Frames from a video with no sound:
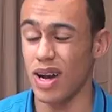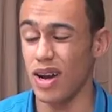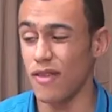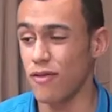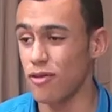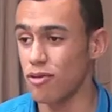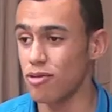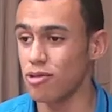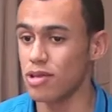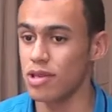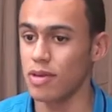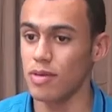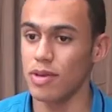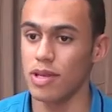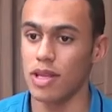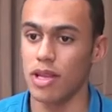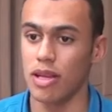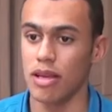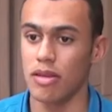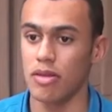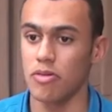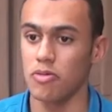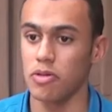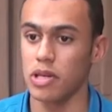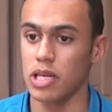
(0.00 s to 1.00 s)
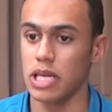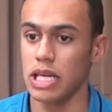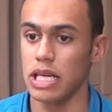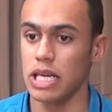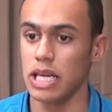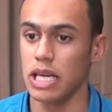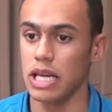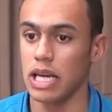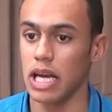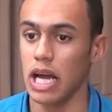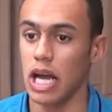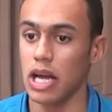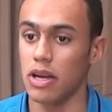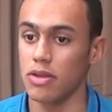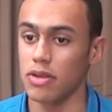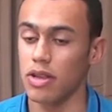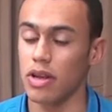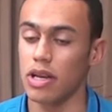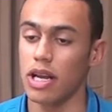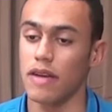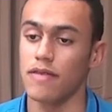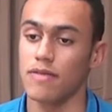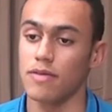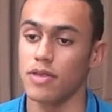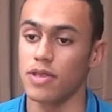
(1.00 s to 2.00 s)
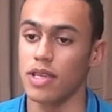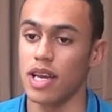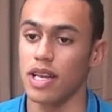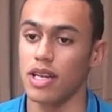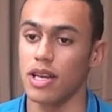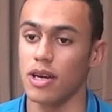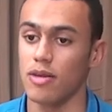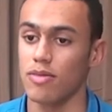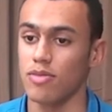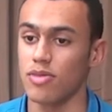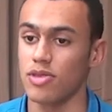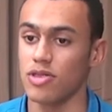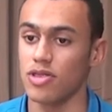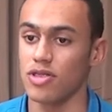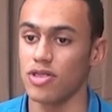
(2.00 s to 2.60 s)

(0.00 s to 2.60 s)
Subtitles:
Unfortunately, we don't have set numbers,